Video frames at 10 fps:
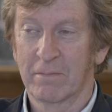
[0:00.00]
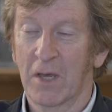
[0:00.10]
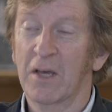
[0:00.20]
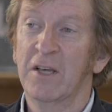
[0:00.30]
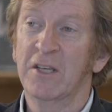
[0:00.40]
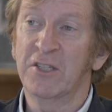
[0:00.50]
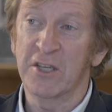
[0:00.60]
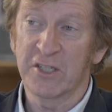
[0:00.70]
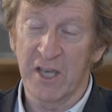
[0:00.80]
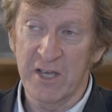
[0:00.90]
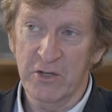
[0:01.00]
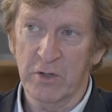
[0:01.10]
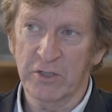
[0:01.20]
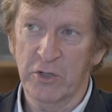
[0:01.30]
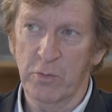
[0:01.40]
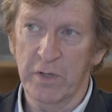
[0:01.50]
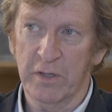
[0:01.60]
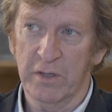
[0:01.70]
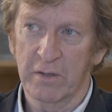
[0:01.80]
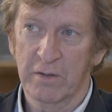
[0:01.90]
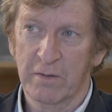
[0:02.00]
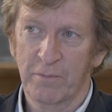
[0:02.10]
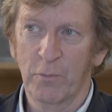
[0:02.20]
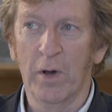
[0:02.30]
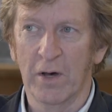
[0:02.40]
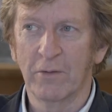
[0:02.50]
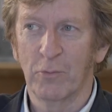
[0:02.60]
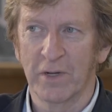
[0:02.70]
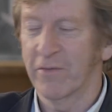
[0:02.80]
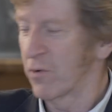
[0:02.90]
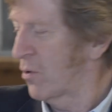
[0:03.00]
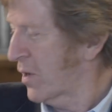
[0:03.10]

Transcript: And it was. Did he say trust you with? Well, that's, well, that, that whatever. Was,